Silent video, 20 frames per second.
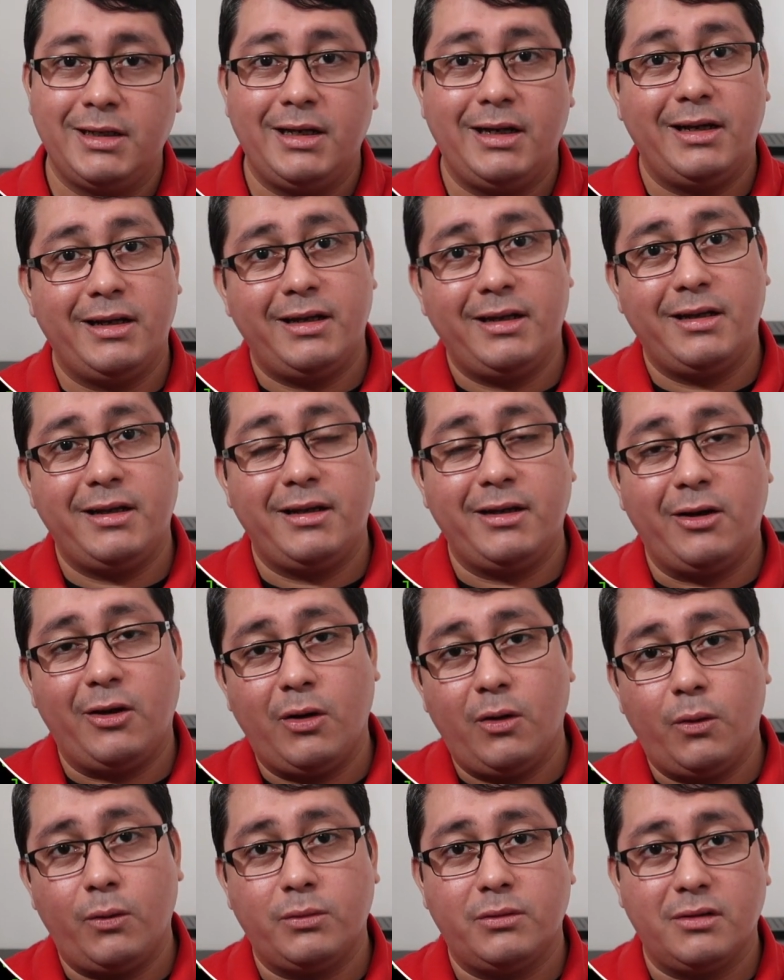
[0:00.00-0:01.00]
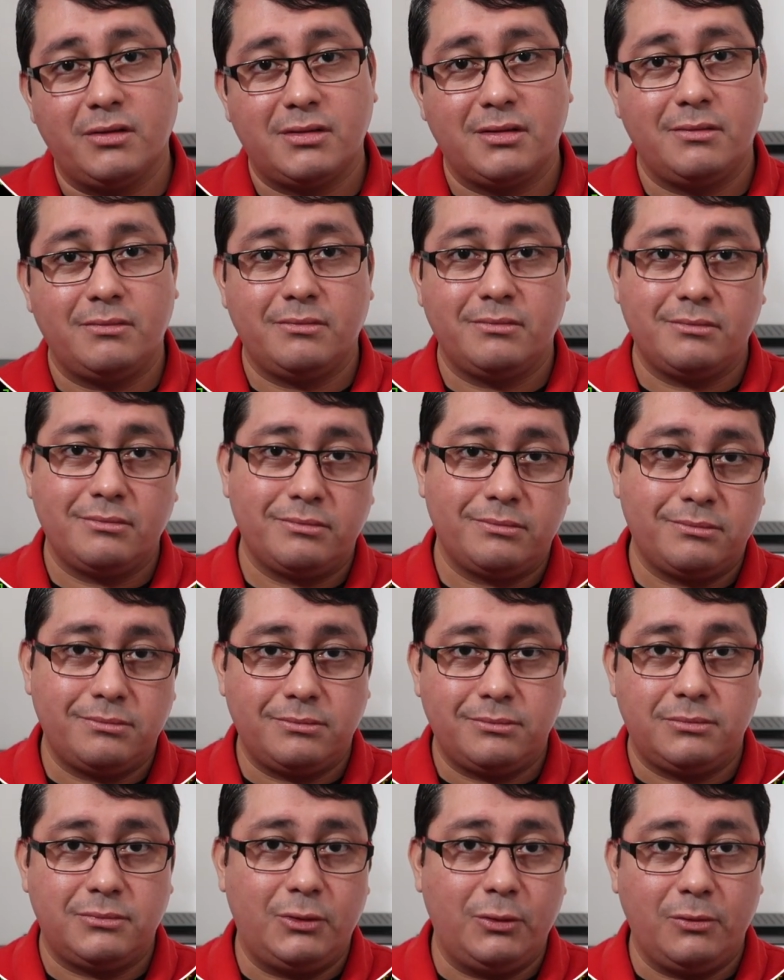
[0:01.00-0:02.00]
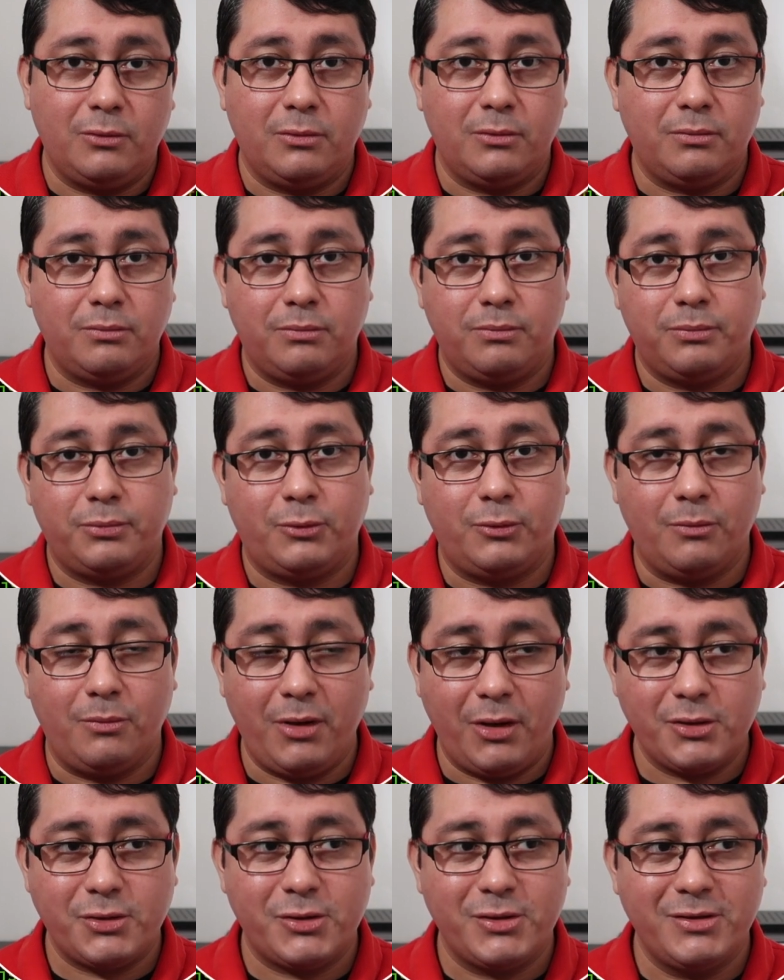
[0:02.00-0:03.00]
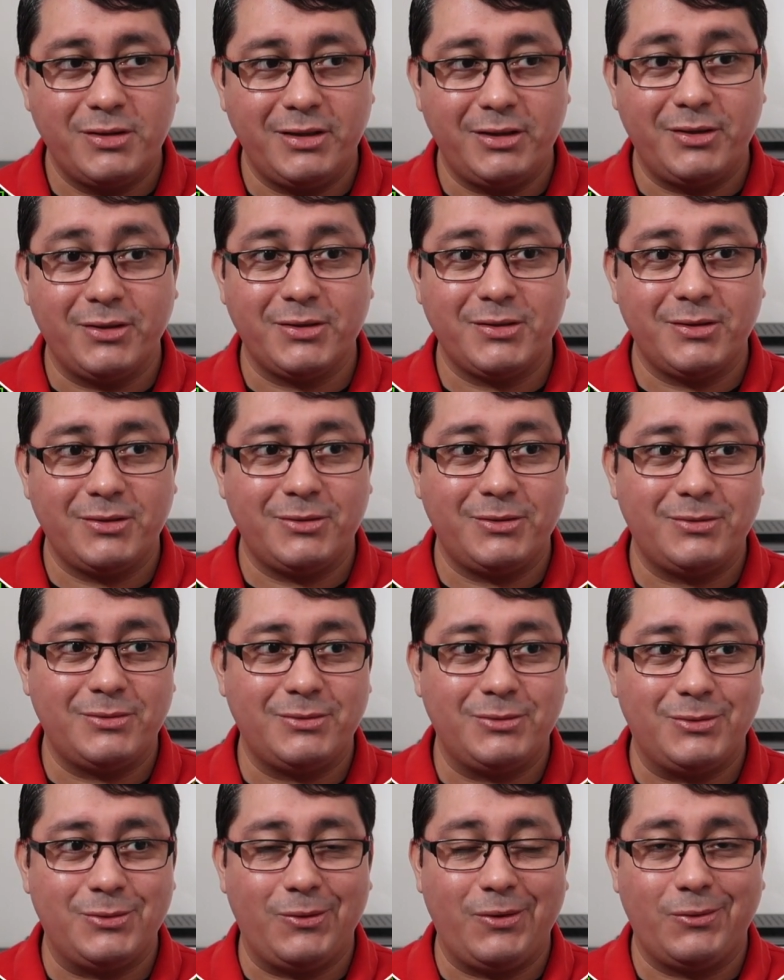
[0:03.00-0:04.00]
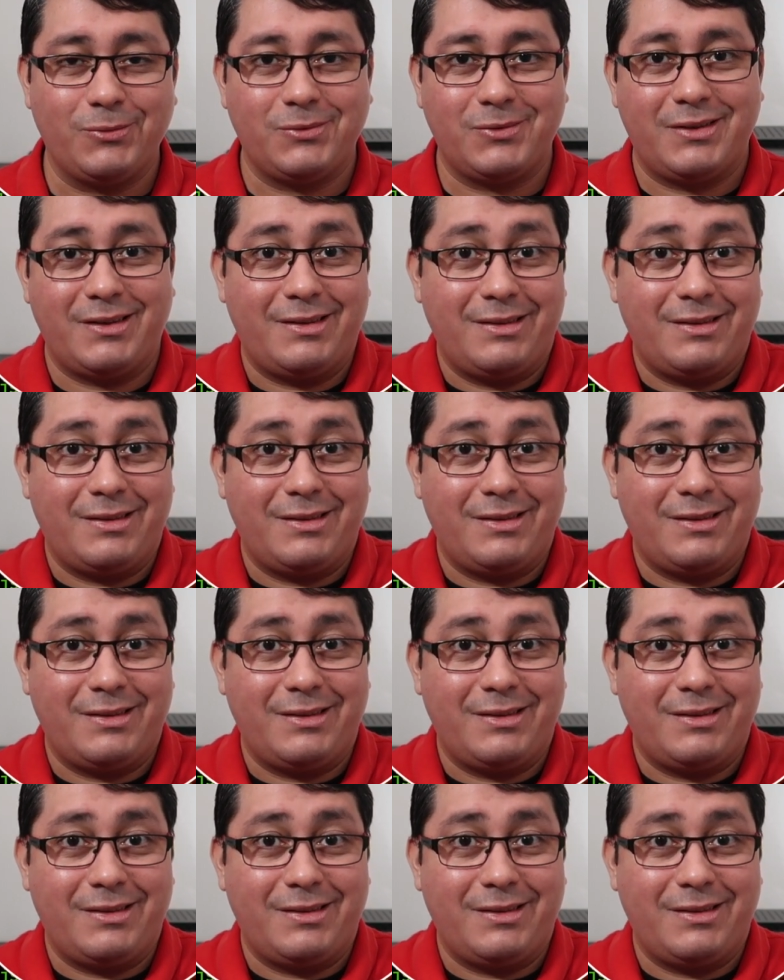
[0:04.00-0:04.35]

Again, in Go, it doesn't do too much. It doesn't do